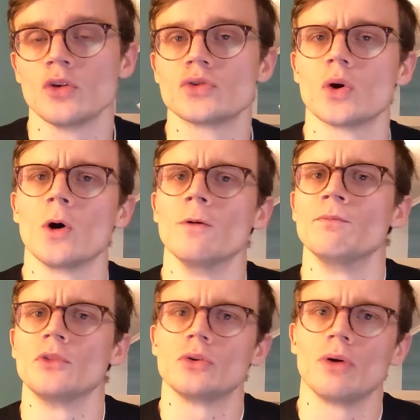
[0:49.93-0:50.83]

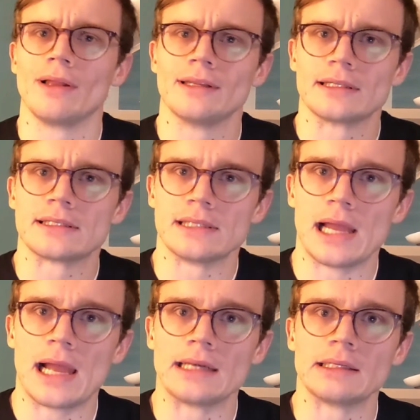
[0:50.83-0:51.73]
So to
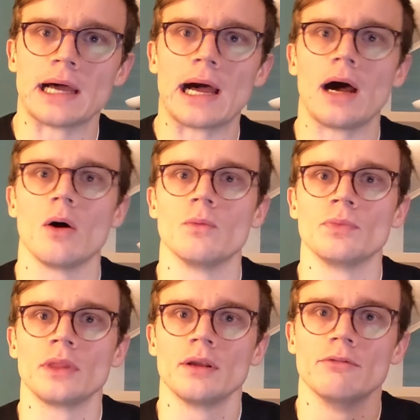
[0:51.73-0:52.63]
understand how